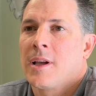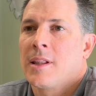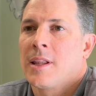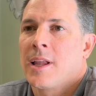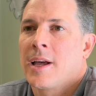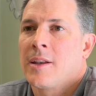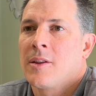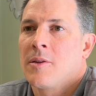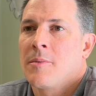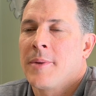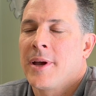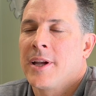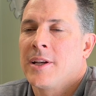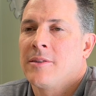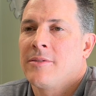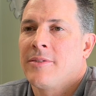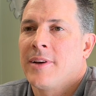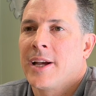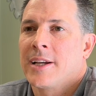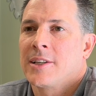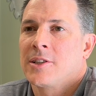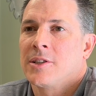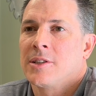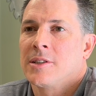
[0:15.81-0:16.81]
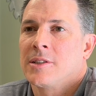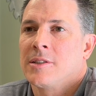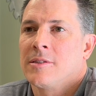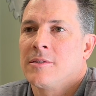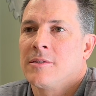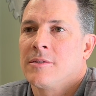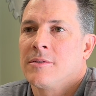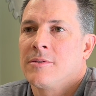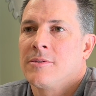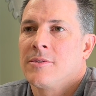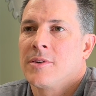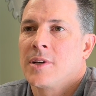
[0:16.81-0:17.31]
A lot of the manufacturers
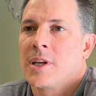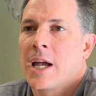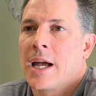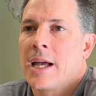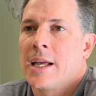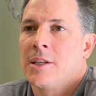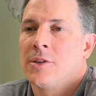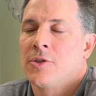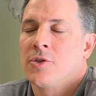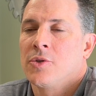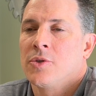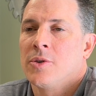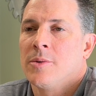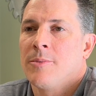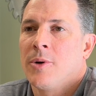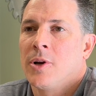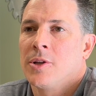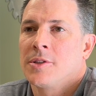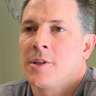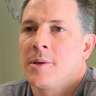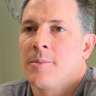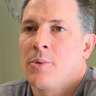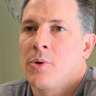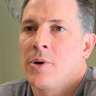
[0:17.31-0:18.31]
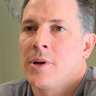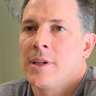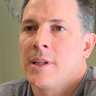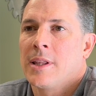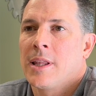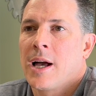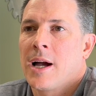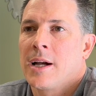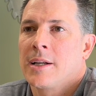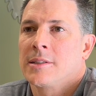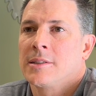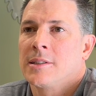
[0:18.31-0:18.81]
have gone to a
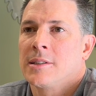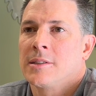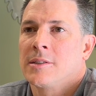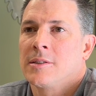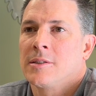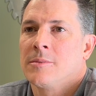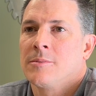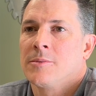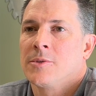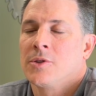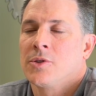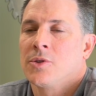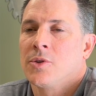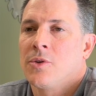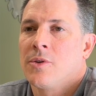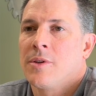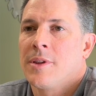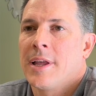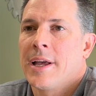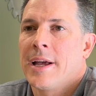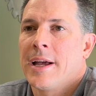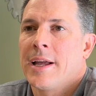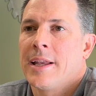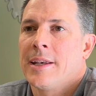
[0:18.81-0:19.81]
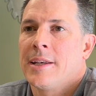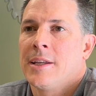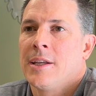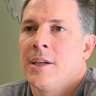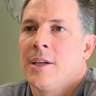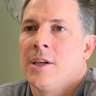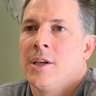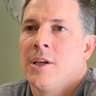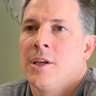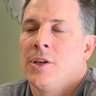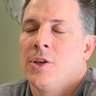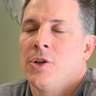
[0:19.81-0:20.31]
multi-point lock system so that
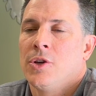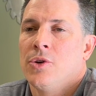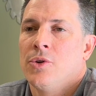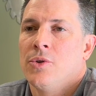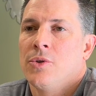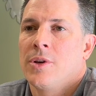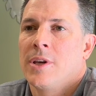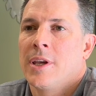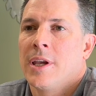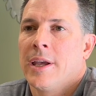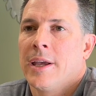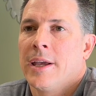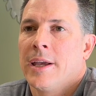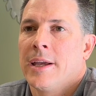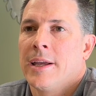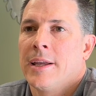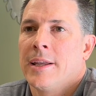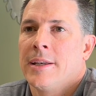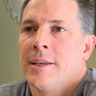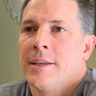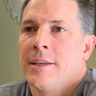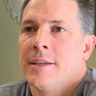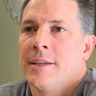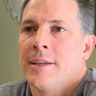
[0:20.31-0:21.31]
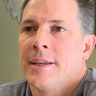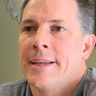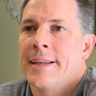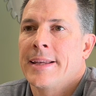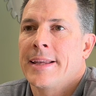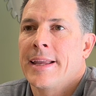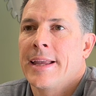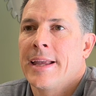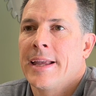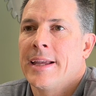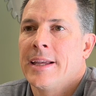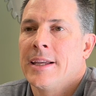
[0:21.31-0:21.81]
you can
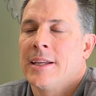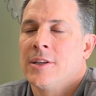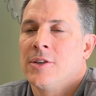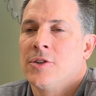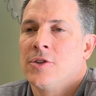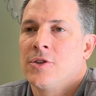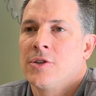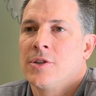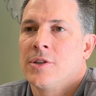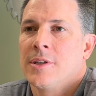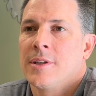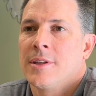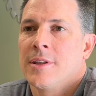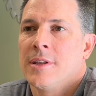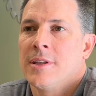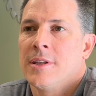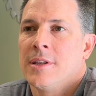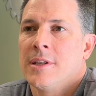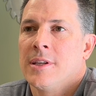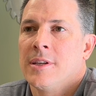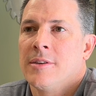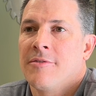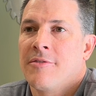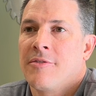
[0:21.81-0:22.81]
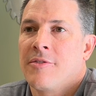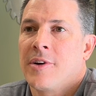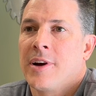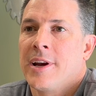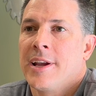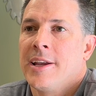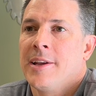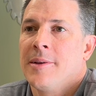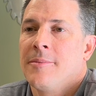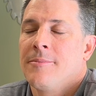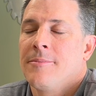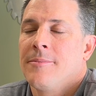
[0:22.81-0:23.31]
engage the
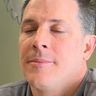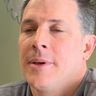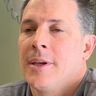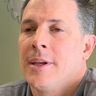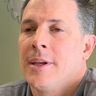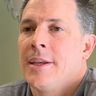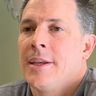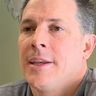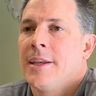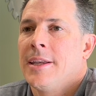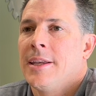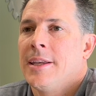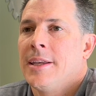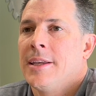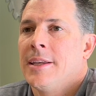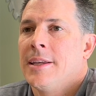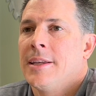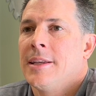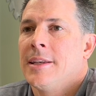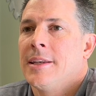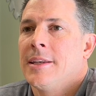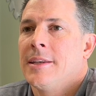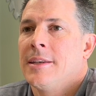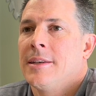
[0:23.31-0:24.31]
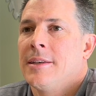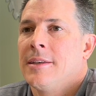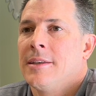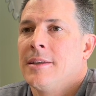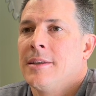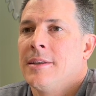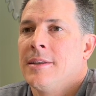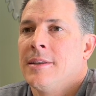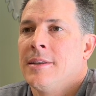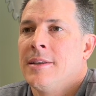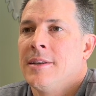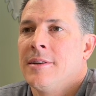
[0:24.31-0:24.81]
frame in
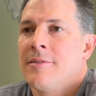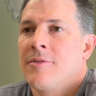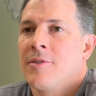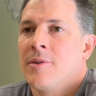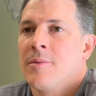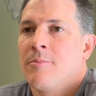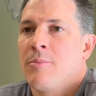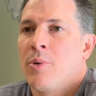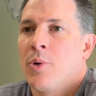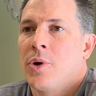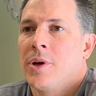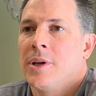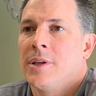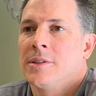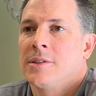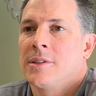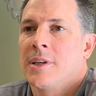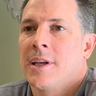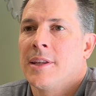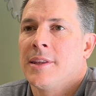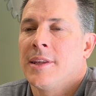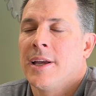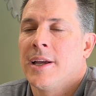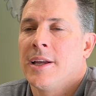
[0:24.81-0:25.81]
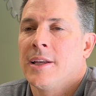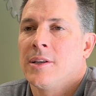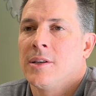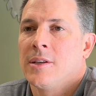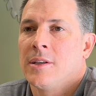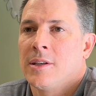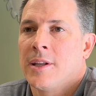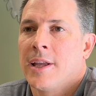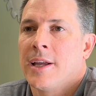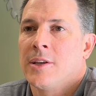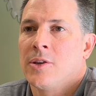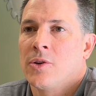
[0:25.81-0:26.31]
different points on
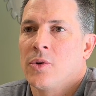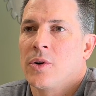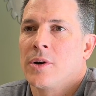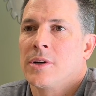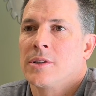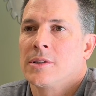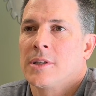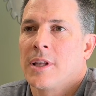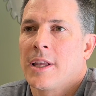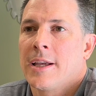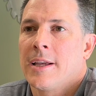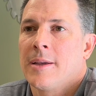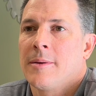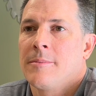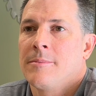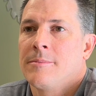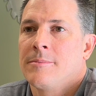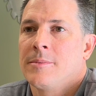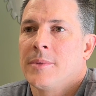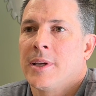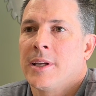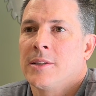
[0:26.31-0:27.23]
that door slab.